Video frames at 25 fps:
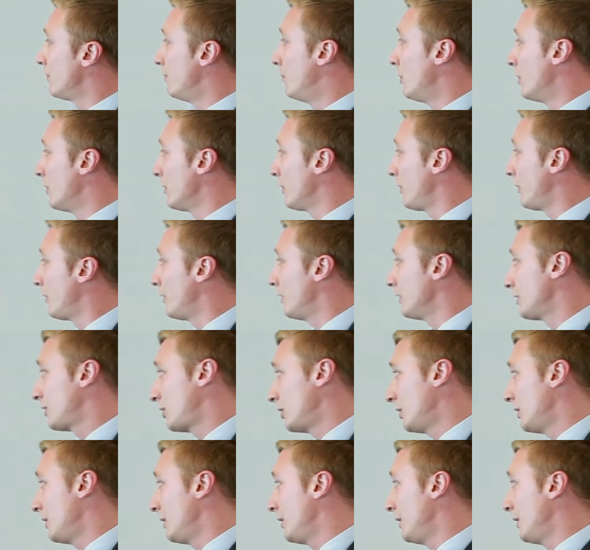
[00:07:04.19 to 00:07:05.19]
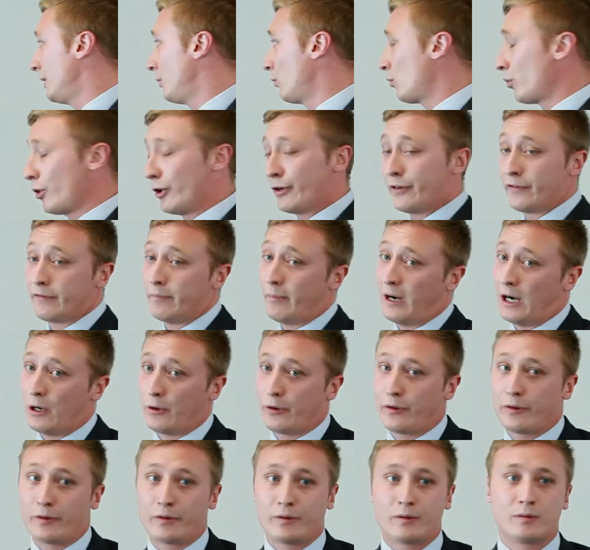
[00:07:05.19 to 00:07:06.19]
word of
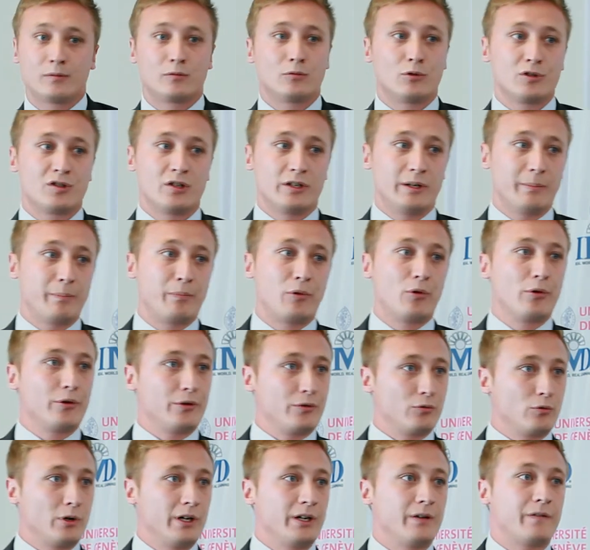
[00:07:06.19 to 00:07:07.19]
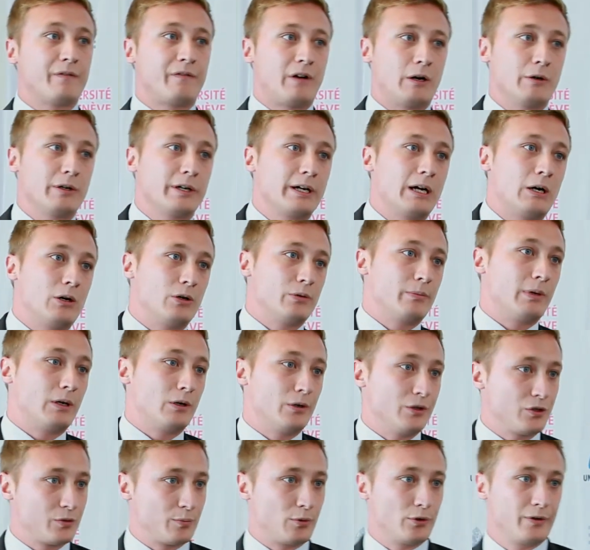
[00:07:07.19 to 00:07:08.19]
mouth was an important way of finding out about
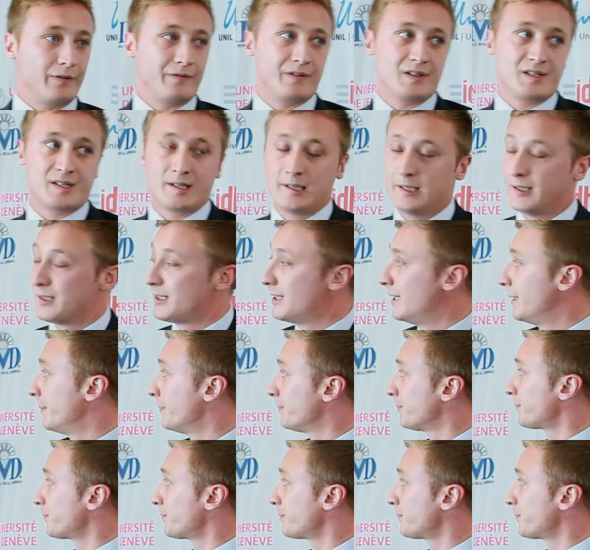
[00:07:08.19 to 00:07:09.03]
a sport facility.